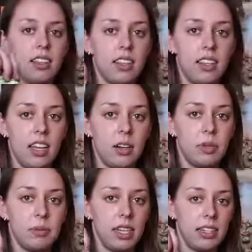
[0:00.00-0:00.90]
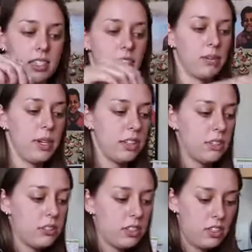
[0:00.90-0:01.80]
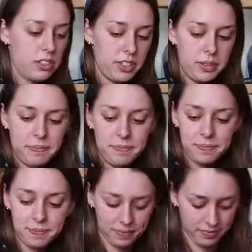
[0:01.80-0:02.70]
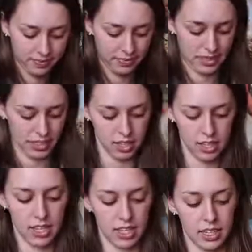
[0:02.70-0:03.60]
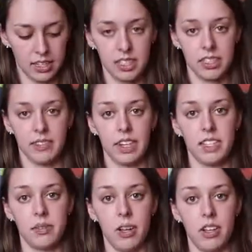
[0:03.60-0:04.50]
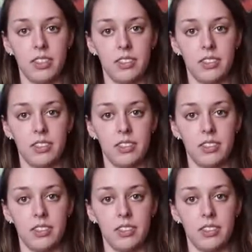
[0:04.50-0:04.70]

That'll be planting for my indoor nursery. Kale seeds are very small,